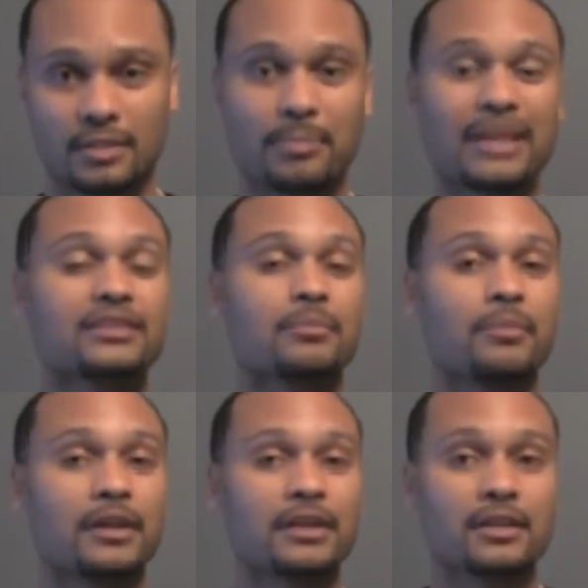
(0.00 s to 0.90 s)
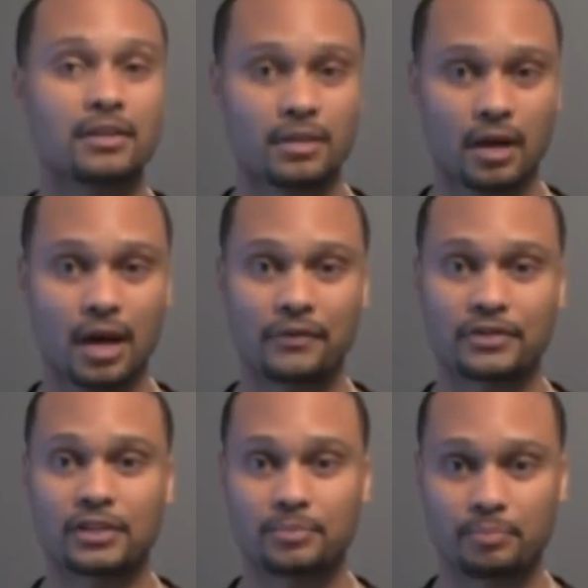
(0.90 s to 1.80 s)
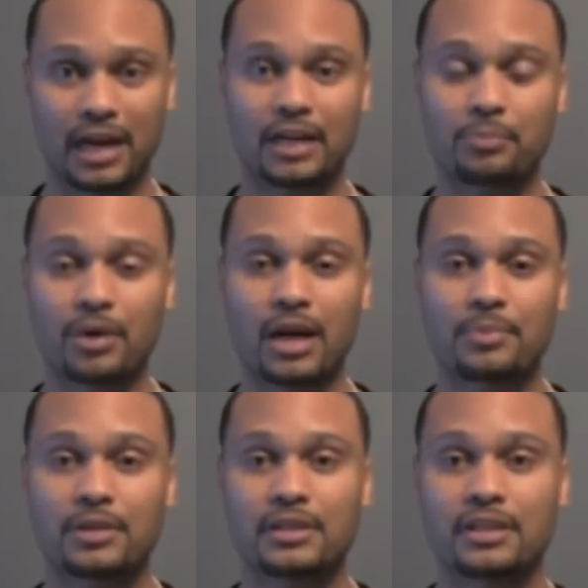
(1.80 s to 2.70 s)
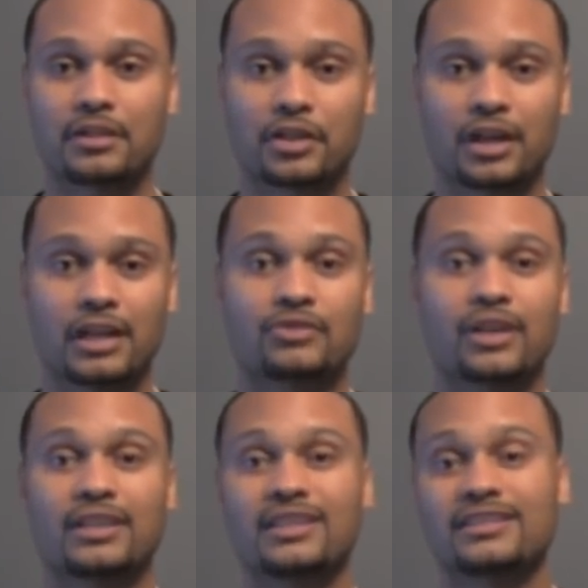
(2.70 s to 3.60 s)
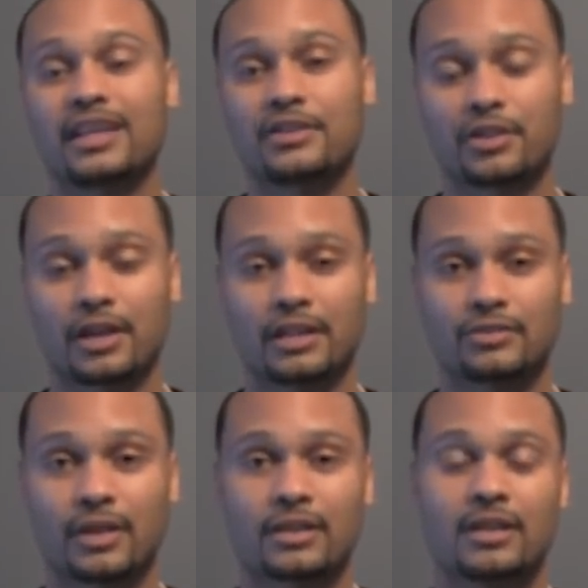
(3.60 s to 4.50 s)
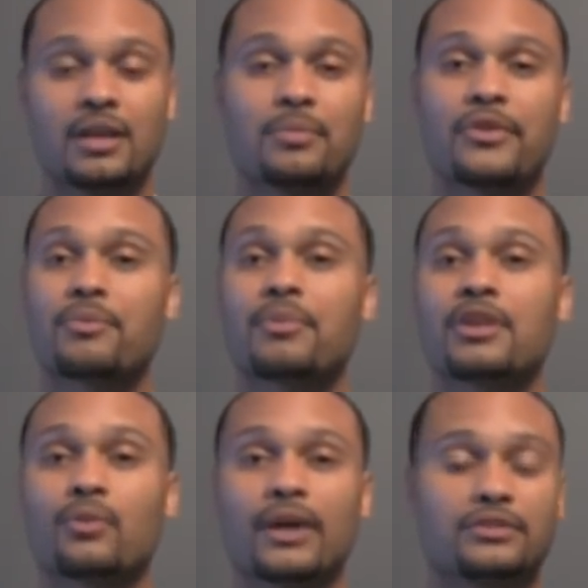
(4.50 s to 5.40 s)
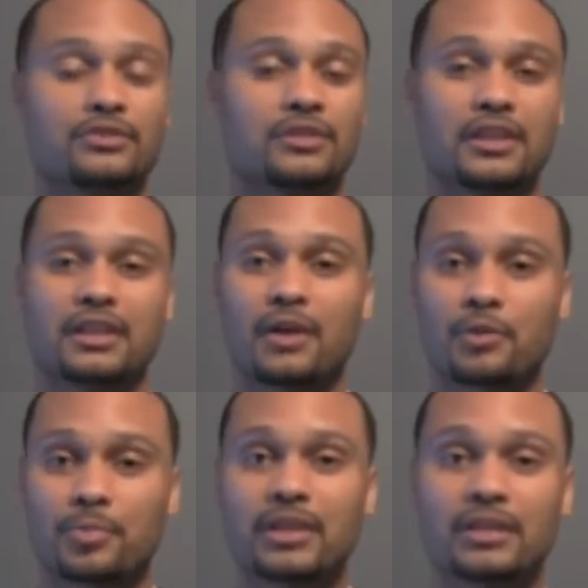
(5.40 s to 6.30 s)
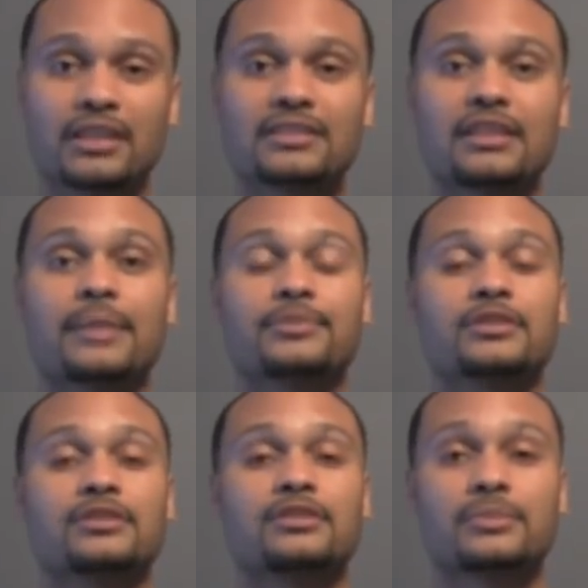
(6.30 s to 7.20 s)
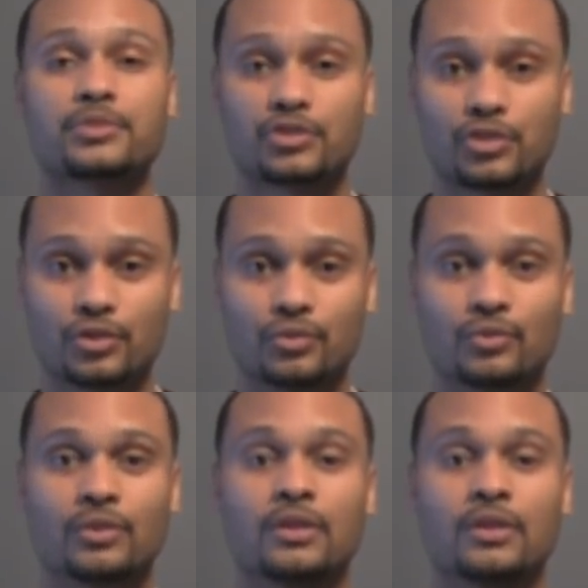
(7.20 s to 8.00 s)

make some money off of just buying a property, get under contract, and then sign your contract. But there are many ways. So again, I'll repeat, lease options, subject to.